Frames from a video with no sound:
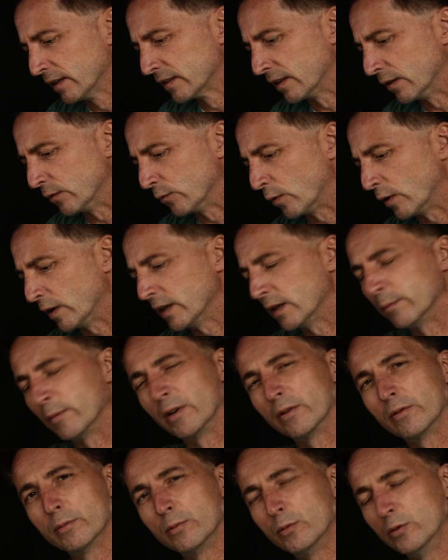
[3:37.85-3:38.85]
then why am I
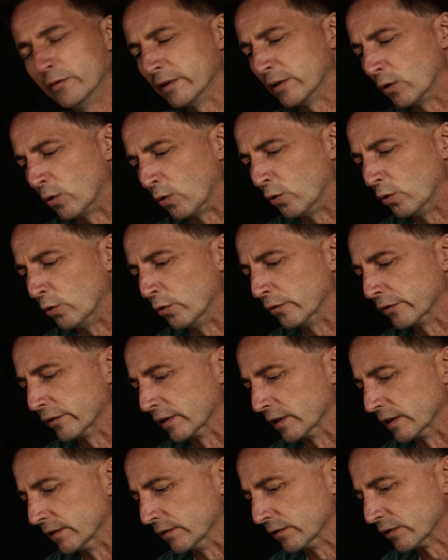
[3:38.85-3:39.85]
removing all the
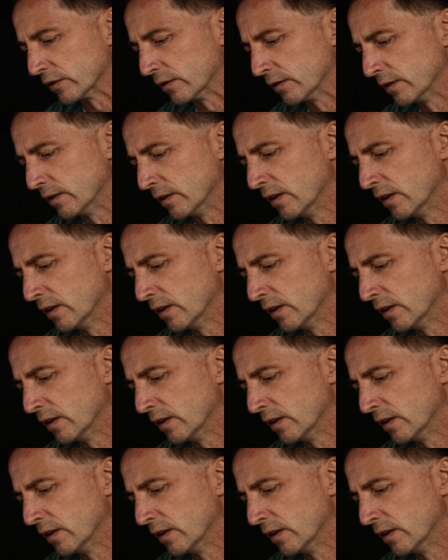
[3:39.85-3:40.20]
leaves?